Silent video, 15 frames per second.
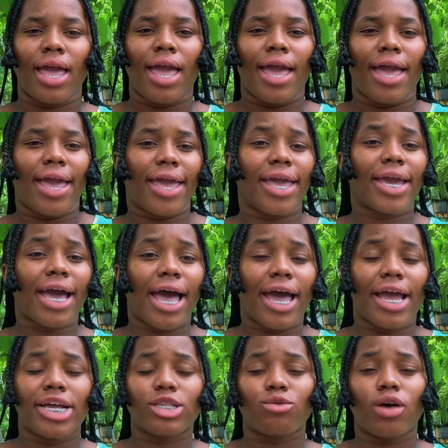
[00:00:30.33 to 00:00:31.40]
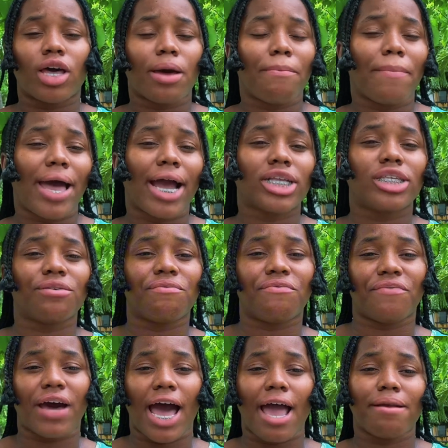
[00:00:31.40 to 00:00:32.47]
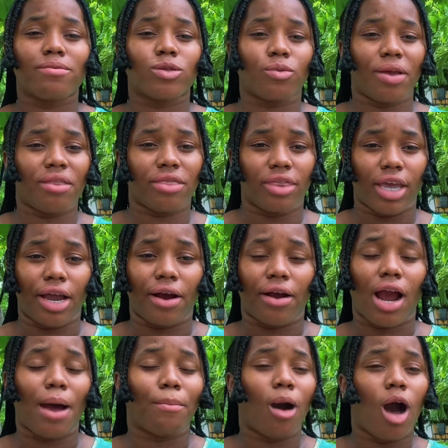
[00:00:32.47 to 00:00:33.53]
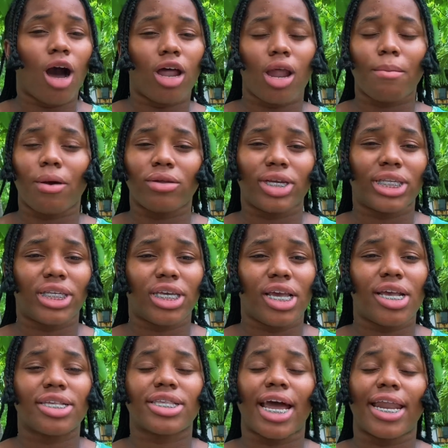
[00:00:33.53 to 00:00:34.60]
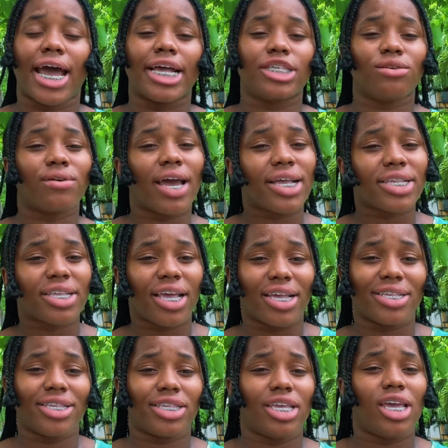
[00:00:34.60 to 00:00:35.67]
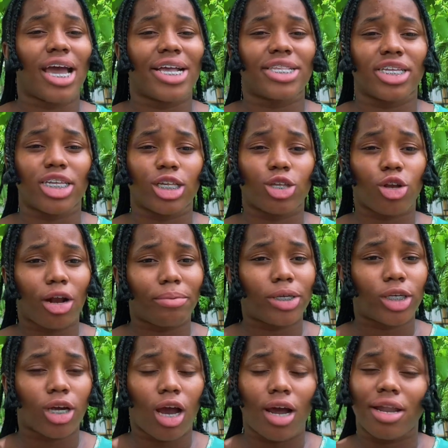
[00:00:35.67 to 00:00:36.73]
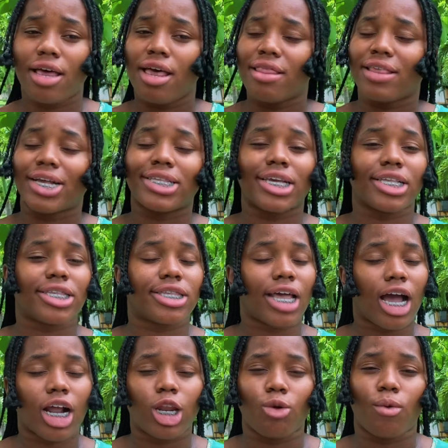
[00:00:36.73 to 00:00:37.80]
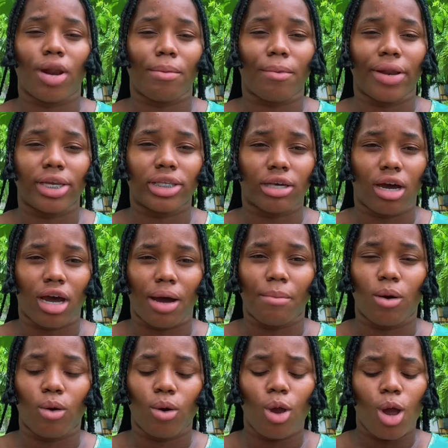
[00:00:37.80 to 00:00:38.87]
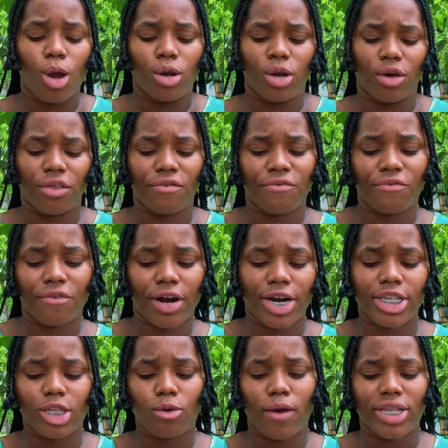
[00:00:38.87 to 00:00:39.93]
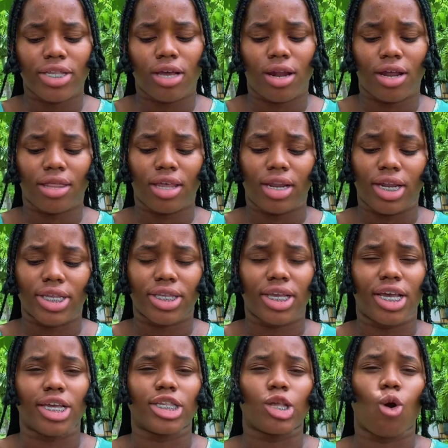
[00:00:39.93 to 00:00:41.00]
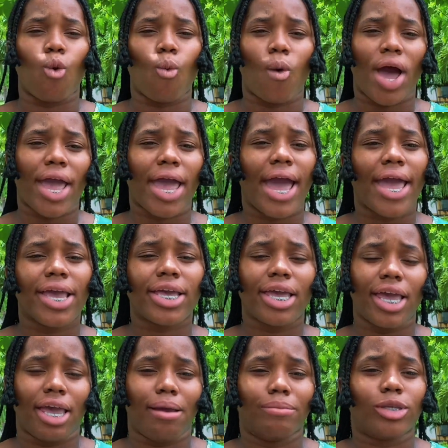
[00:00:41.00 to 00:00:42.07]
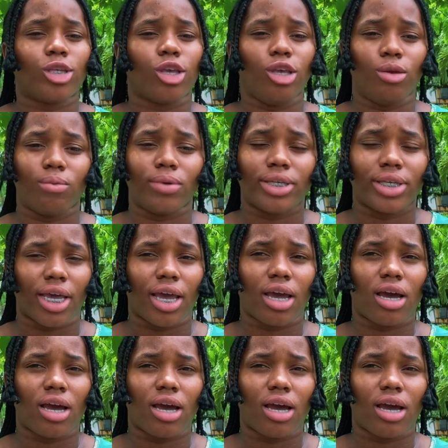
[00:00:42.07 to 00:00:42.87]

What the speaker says: Hey guys, welcome back to Vibes with There. I'm all about the teas, and as you guys can see as a description, that's exactly what I'm going to talk about. Now, the first question on the list is why I came to Utech.